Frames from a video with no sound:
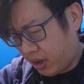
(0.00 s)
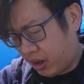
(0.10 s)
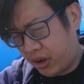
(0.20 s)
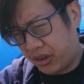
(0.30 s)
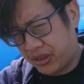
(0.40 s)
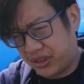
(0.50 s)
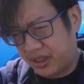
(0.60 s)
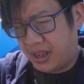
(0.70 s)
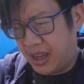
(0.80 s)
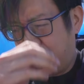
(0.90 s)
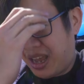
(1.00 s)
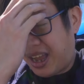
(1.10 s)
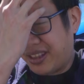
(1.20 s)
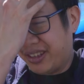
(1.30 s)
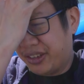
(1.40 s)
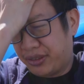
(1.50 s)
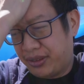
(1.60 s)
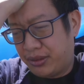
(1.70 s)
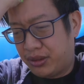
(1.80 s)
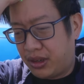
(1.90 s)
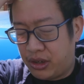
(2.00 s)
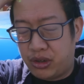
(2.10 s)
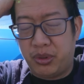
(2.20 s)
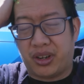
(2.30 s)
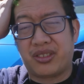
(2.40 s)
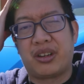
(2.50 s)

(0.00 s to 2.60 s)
And honestly, I think, to be honest,